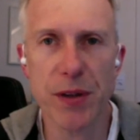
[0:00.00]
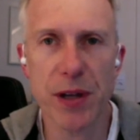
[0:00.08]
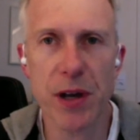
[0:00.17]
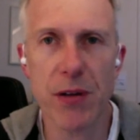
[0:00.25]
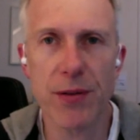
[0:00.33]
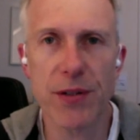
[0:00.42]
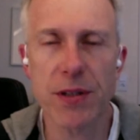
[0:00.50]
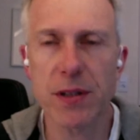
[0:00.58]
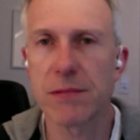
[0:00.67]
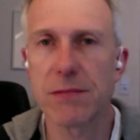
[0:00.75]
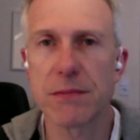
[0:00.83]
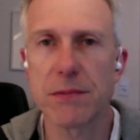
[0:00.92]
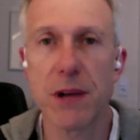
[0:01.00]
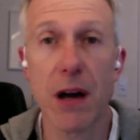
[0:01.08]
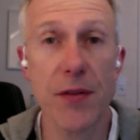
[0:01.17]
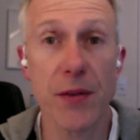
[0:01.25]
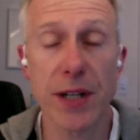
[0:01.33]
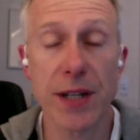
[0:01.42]
cons, and are
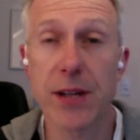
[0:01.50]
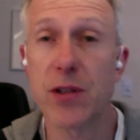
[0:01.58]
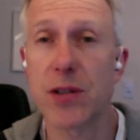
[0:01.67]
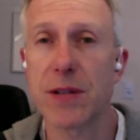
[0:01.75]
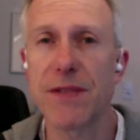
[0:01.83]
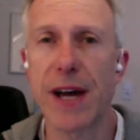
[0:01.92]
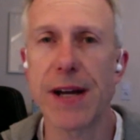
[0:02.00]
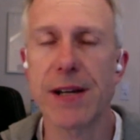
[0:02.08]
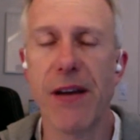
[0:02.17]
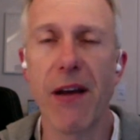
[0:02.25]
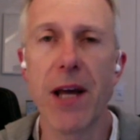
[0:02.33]
there any dangers in fact.